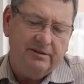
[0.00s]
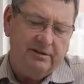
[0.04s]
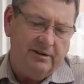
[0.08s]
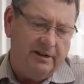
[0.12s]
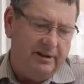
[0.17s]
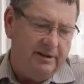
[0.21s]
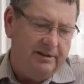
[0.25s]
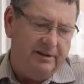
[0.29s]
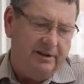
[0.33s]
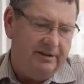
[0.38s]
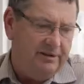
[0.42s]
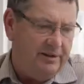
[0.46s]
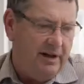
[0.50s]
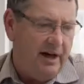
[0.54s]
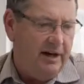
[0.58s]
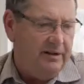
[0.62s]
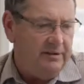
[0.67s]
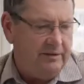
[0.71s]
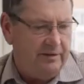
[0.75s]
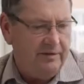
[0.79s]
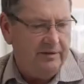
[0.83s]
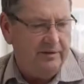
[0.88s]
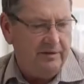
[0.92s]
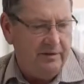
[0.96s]
the
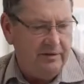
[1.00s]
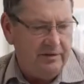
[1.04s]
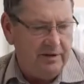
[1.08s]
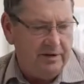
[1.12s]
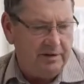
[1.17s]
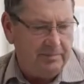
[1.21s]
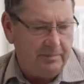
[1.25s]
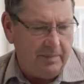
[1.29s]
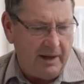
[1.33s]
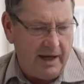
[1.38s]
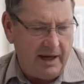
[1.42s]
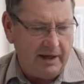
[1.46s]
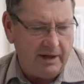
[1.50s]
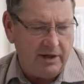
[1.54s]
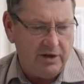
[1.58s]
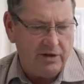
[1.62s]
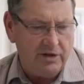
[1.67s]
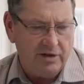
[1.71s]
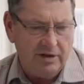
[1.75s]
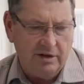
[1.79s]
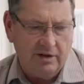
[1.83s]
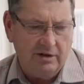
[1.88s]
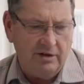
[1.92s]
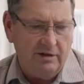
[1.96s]
size of this
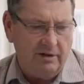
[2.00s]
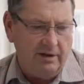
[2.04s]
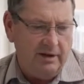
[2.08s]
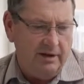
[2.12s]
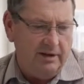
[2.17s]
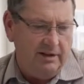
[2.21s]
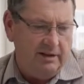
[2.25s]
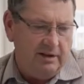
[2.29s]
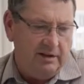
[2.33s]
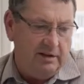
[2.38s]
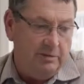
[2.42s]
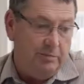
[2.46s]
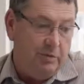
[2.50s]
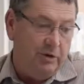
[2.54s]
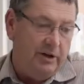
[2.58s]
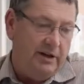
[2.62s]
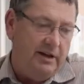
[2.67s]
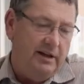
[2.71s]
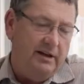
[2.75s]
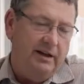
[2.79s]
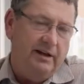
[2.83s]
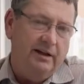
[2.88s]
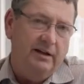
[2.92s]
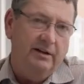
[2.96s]
package here is
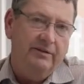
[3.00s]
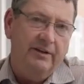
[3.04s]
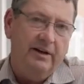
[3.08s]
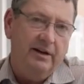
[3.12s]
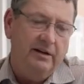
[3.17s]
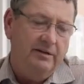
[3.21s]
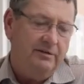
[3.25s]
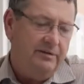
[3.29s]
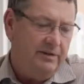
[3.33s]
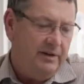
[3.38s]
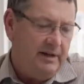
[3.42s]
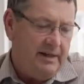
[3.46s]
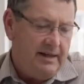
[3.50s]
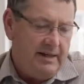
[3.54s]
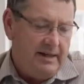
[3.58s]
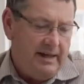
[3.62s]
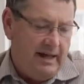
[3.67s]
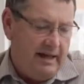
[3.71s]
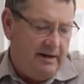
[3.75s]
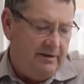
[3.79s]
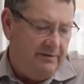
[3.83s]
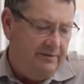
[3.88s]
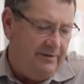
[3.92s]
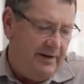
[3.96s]
pretty innovative.
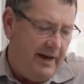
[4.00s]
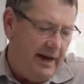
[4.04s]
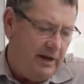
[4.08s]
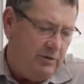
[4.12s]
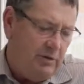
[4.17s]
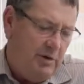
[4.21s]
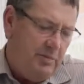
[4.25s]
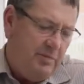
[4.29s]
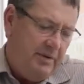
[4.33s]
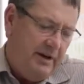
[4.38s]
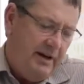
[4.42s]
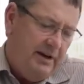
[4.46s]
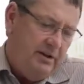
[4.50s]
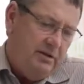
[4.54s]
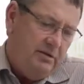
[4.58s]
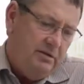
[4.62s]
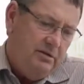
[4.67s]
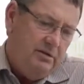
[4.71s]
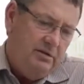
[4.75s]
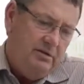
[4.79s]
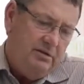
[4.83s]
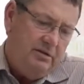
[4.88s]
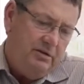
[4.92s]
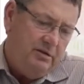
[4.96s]
And in fact, we plan
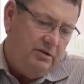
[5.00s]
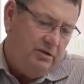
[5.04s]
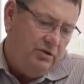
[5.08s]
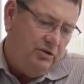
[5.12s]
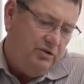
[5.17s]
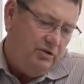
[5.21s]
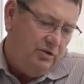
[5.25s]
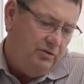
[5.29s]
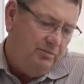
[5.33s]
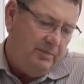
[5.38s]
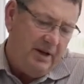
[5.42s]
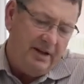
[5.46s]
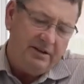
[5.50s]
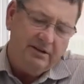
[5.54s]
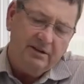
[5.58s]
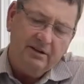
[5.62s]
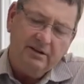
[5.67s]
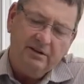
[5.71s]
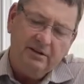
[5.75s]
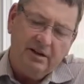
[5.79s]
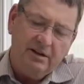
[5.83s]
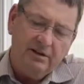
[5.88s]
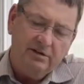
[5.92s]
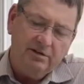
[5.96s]
to make
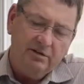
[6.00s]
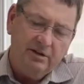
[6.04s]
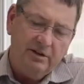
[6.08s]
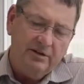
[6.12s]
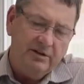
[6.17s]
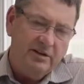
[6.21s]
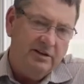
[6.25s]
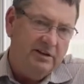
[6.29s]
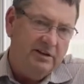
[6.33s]
this sensor even